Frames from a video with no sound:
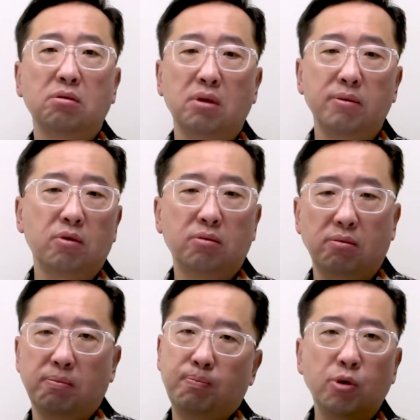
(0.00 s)
in
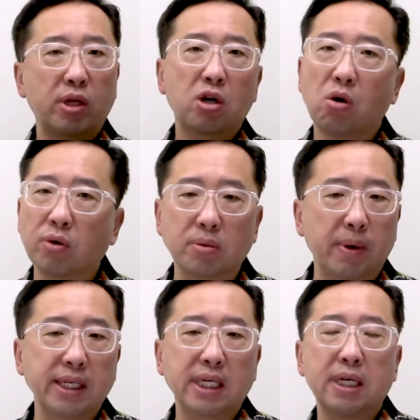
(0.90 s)
building code is
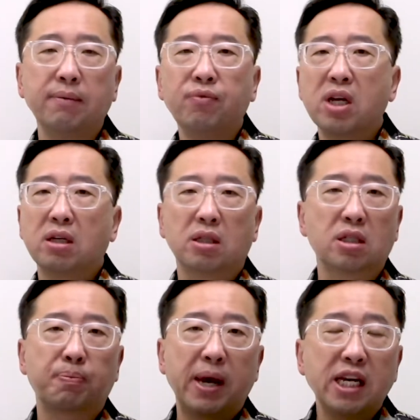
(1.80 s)
basic. The
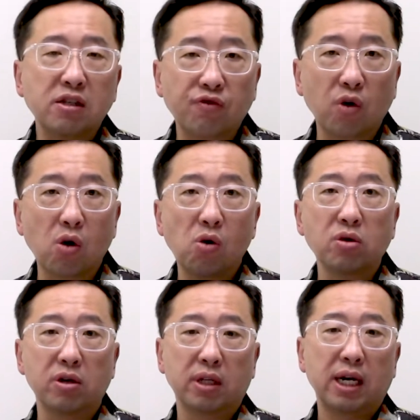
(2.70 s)
space flow,
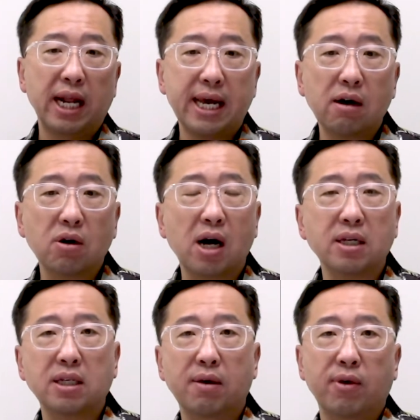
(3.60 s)
the layout
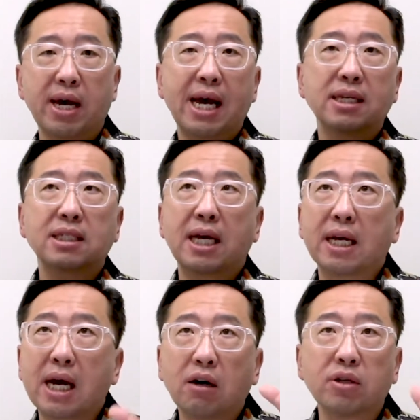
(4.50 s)
concept, right?
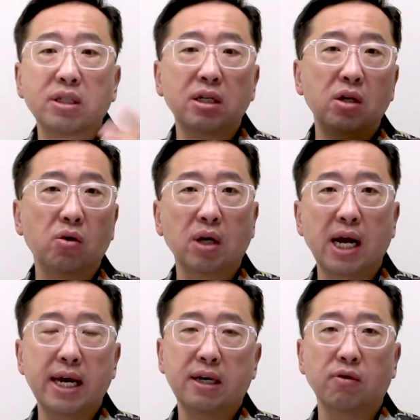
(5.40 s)
Aesthetic, how does it look
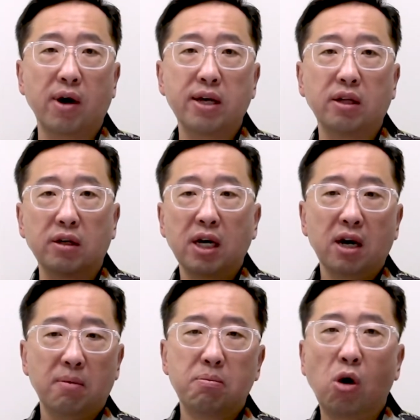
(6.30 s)
like, right? The
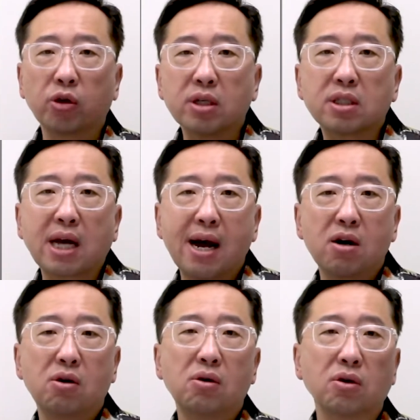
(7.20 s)
modern style
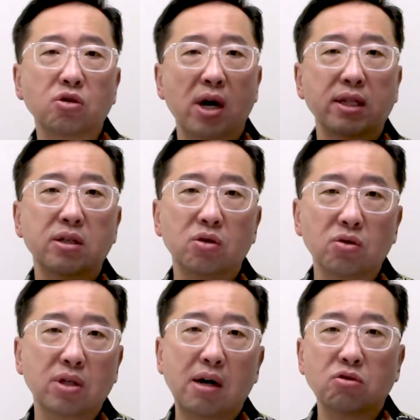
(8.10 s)
or traditional
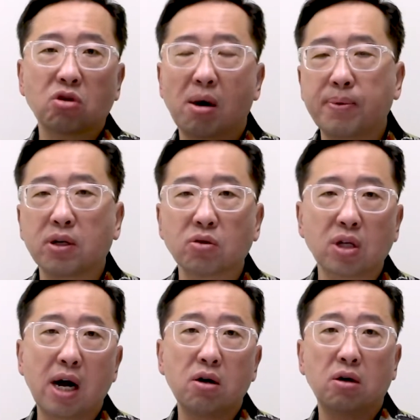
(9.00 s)
style, tropical
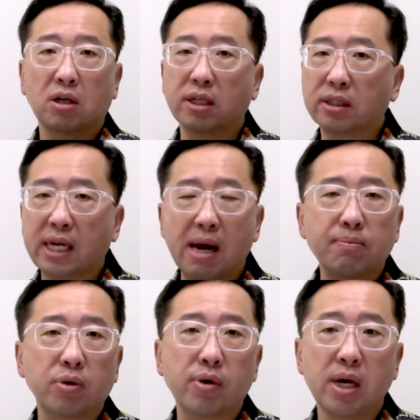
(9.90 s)
style,
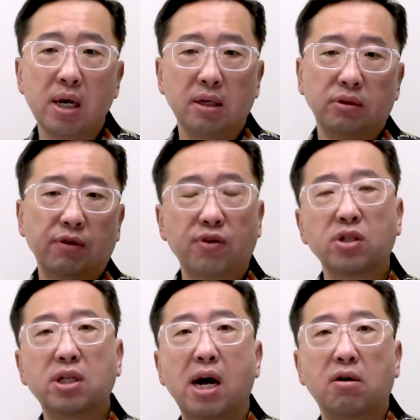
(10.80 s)
contemporary, different
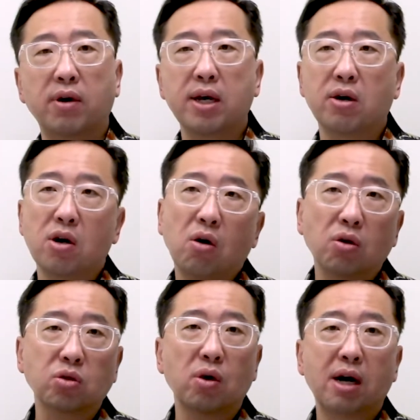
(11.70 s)
style, right? And
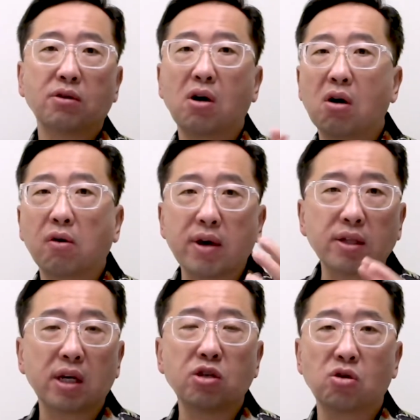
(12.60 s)
also how the
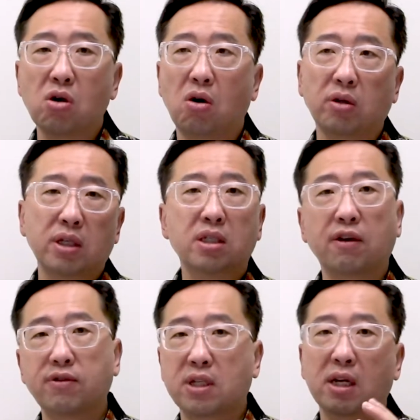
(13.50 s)
orientation, all this
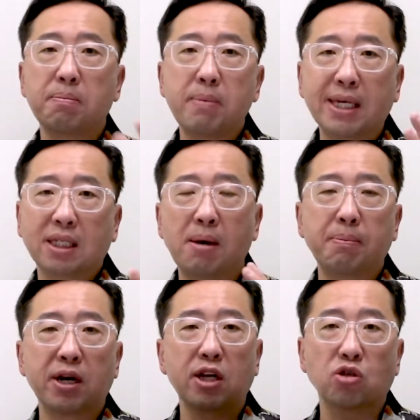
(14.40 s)
stuff is like a mixed
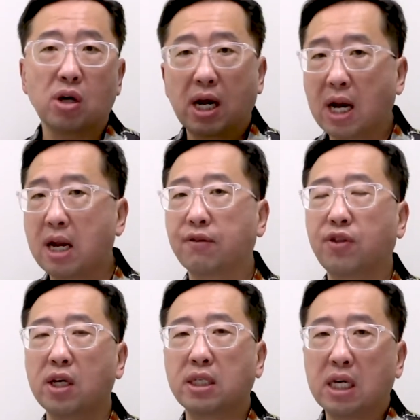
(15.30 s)
combination. A lot of
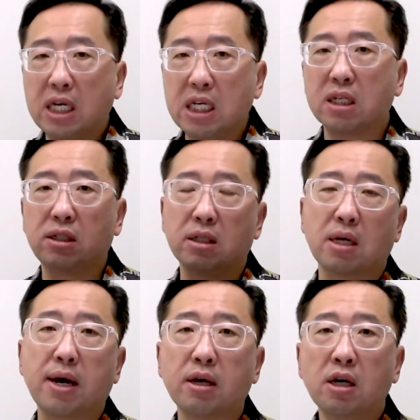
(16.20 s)
things in a
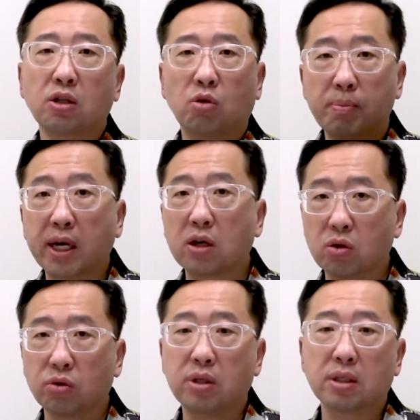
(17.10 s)
design to make a
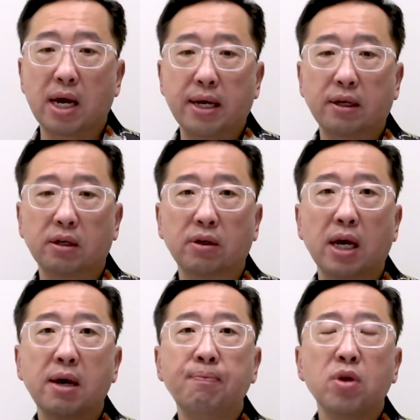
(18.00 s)
good design,
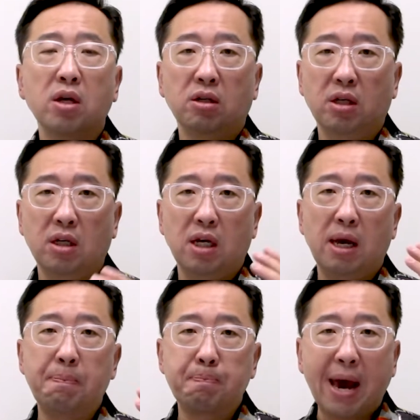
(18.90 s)
okay?
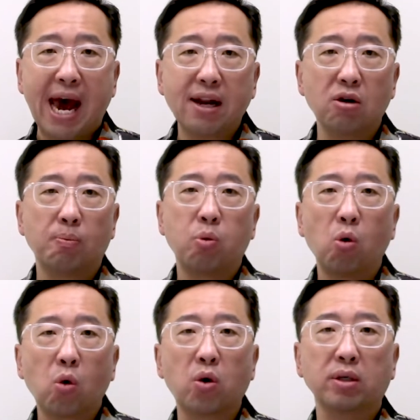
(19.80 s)
A
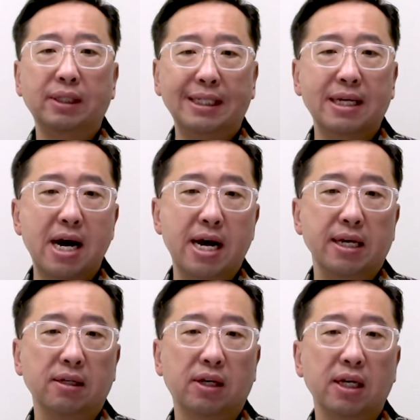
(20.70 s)
poor
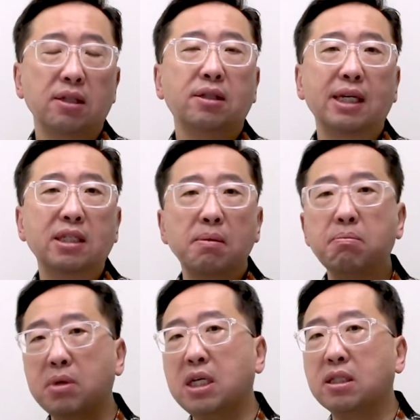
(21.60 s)
design, doesn't
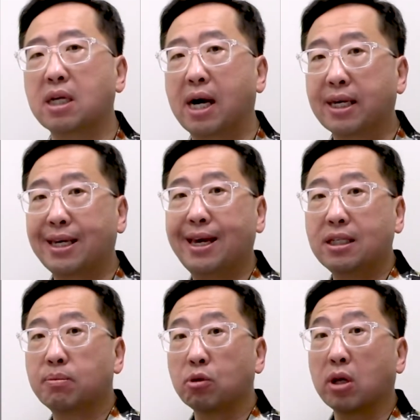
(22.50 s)
mean
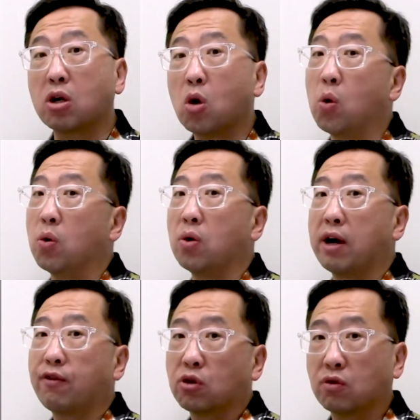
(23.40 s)
against building code.
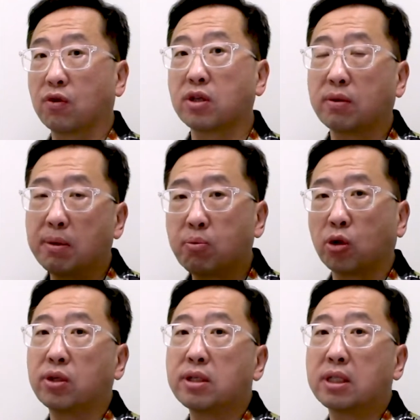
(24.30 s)
Now, first of all, what's
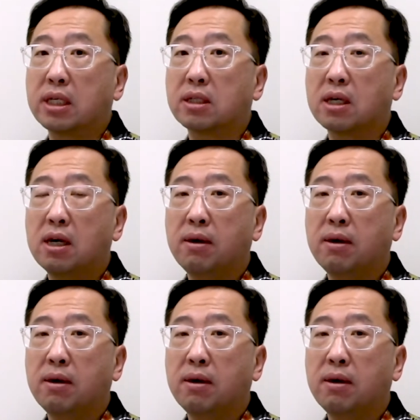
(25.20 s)
important is this,